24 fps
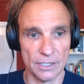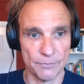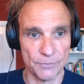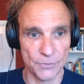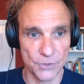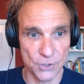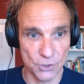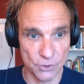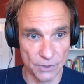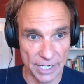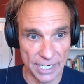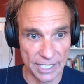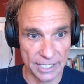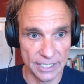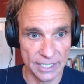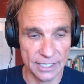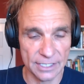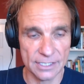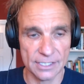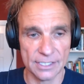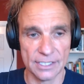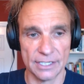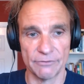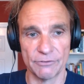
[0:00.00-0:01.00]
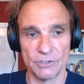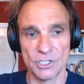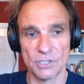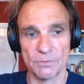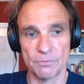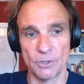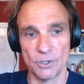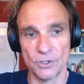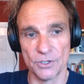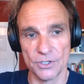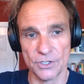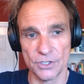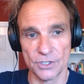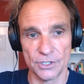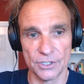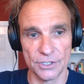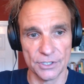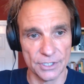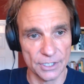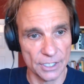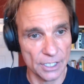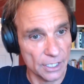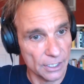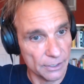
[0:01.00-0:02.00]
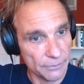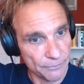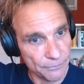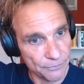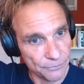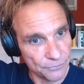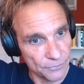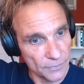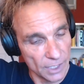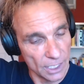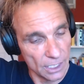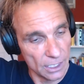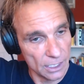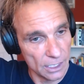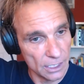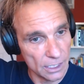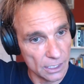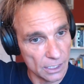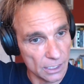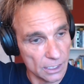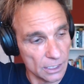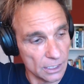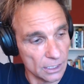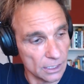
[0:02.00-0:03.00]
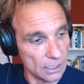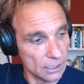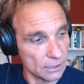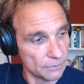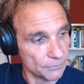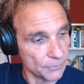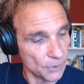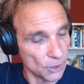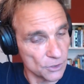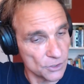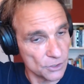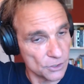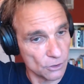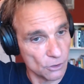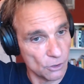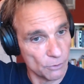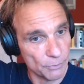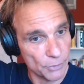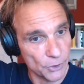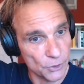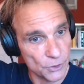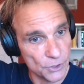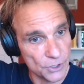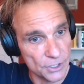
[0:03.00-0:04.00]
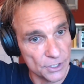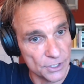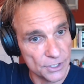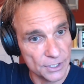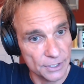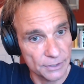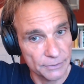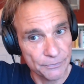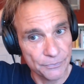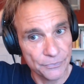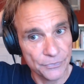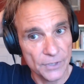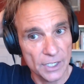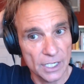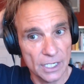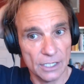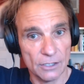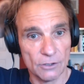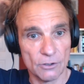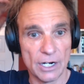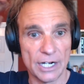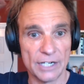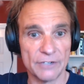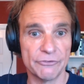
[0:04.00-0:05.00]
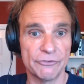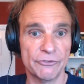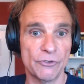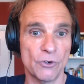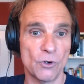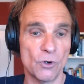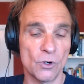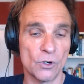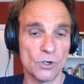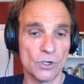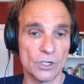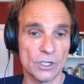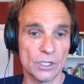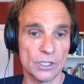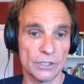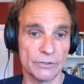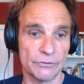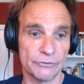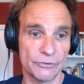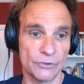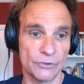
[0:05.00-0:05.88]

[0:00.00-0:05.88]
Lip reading: trainings, and we sponsored also computers, right, for